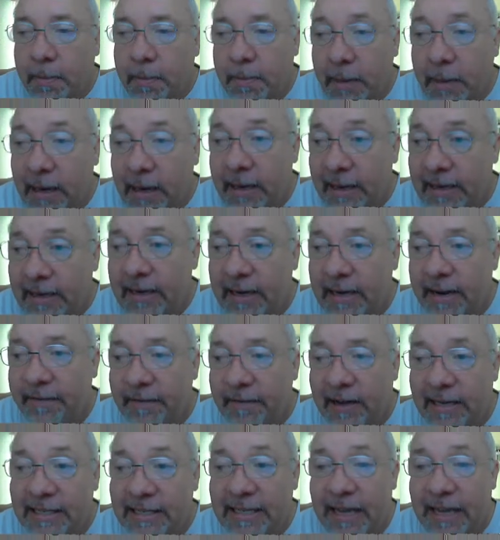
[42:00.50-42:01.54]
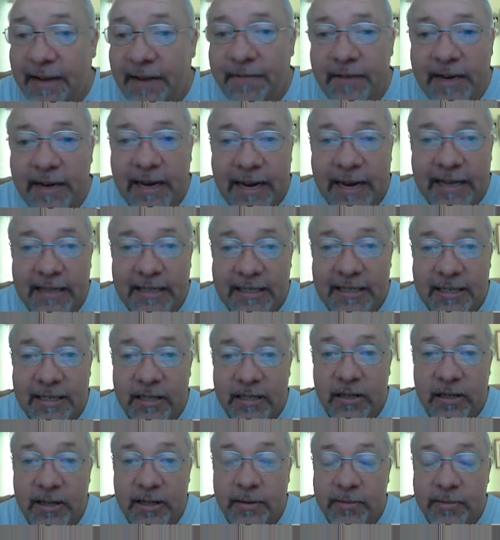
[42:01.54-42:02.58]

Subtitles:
But if I save it as still